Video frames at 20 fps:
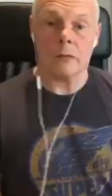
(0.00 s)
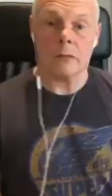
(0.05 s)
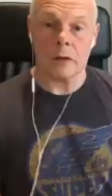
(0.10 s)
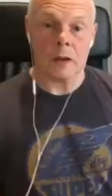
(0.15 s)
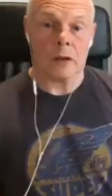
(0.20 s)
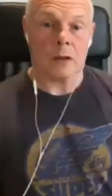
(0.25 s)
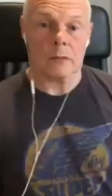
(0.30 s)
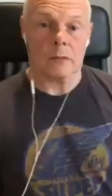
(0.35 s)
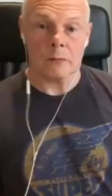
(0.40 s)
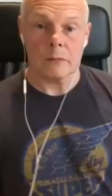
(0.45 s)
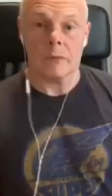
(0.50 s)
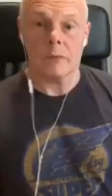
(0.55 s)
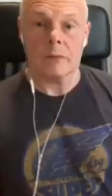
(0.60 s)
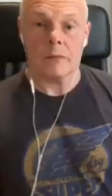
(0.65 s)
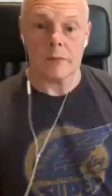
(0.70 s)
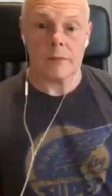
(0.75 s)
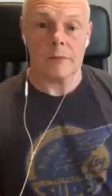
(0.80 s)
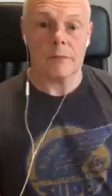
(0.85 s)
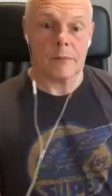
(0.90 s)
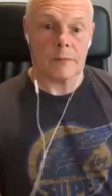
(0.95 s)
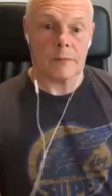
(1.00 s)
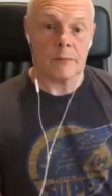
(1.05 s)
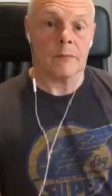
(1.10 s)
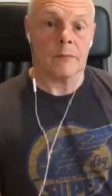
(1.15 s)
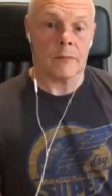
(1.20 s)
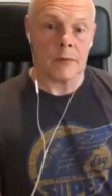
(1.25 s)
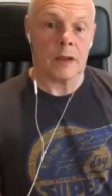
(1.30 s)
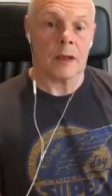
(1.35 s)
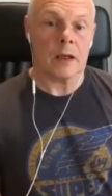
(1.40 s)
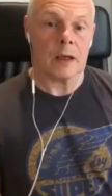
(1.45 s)
20th no. century,
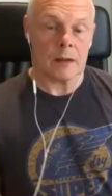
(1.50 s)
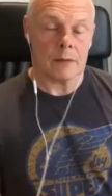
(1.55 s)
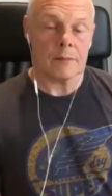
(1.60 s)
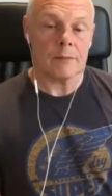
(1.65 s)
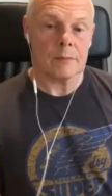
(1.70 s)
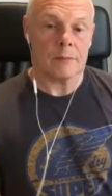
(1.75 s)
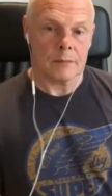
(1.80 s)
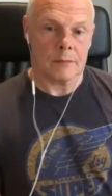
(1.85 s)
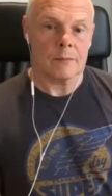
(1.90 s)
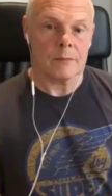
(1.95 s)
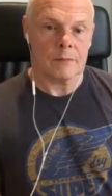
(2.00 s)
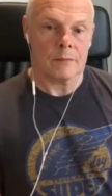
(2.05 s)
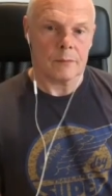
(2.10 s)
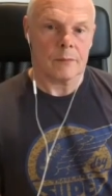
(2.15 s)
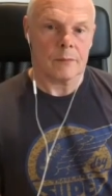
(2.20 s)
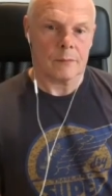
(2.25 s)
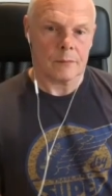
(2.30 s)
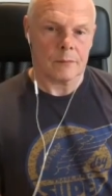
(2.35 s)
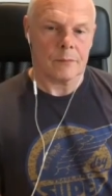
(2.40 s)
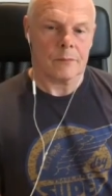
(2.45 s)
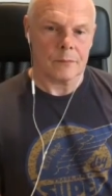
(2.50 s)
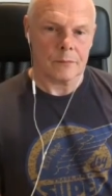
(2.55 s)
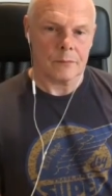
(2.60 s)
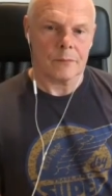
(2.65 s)
yeah. you know, when Paul, so